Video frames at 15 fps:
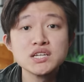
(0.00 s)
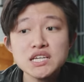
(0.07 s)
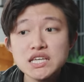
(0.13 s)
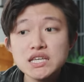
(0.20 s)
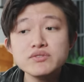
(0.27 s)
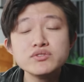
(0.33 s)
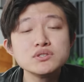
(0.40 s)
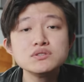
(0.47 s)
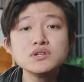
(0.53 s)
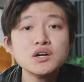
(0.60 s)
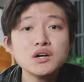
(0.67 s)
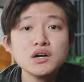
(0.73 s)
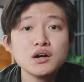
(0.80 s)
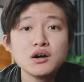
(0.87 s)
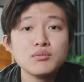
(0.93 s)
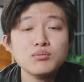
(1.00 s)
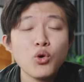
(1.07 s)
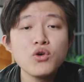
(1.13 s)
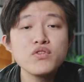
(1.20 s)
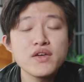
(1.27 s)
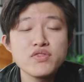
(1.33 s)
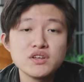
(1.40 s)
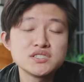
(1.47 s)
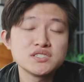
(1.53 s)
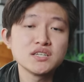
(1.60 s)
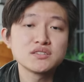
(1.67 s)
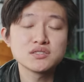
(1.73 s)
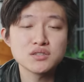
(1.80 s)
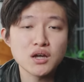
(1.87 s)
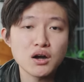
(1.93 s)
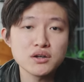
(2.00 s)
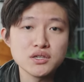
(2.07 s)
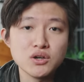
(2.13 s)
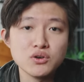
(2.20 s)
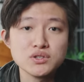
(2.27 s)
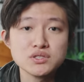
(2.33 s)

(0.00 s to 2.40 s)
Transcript: even more than the CSS Audio.